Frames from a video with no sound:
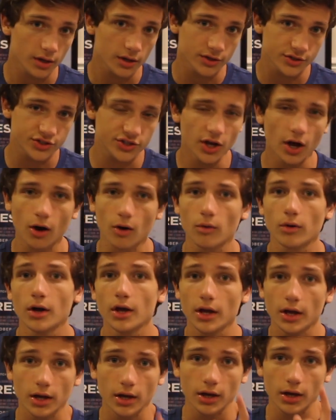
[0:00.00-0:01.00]
So,
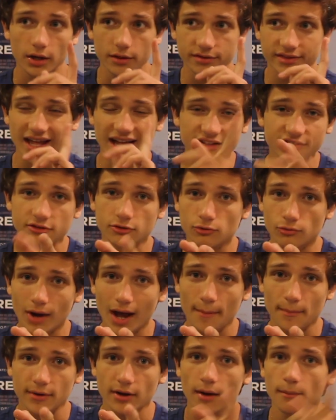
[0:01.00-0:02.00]
that's going to
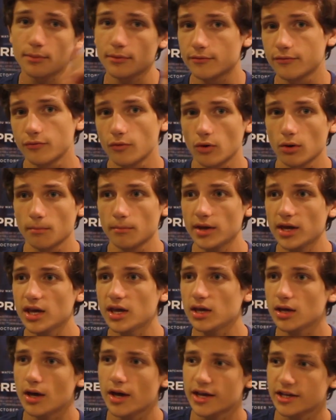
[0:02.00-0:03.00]
wrap it up for
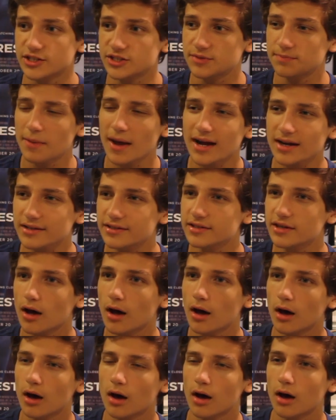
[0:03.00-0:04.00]
me. Expect
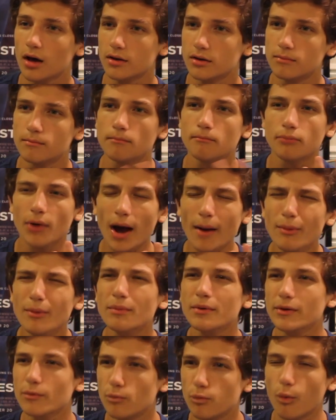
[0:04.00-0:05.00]

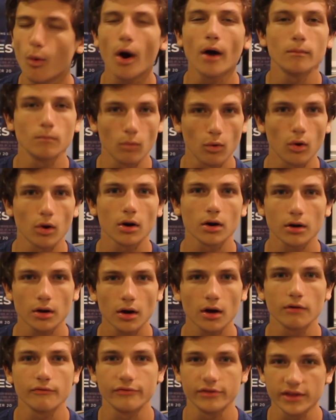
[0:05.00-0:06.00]
probably one more
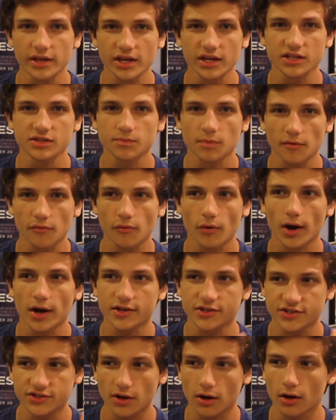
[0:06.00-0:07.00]
of these before I
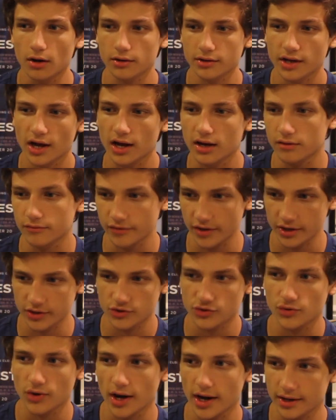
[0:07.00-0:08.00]
start kind of like
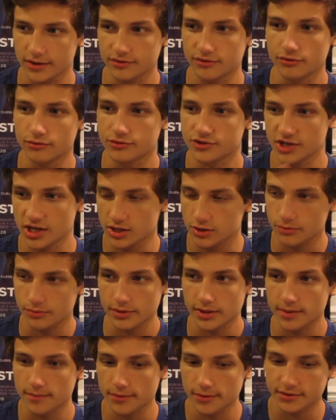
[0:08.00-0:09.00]
trying to
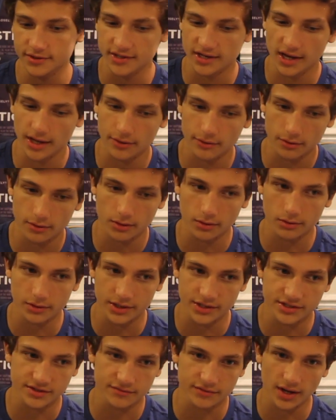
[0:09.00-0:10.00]
genuinely put together a
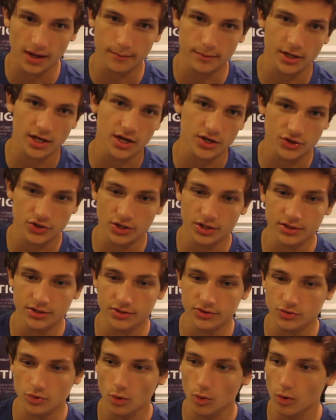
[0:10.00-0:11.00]
list of
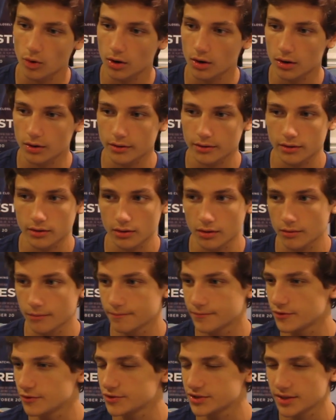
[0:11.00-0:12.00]
nominations, or, you know,
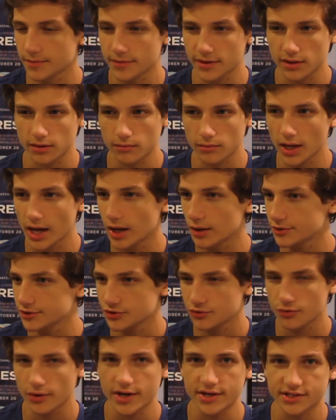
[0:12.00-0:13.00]
do something else
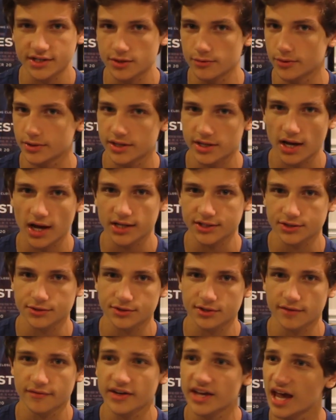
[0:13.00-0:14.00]
crazy with the Oscar
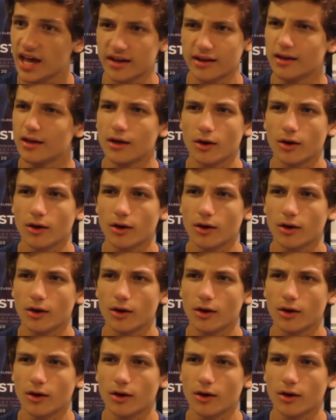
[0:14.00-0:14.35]
stuff. Again,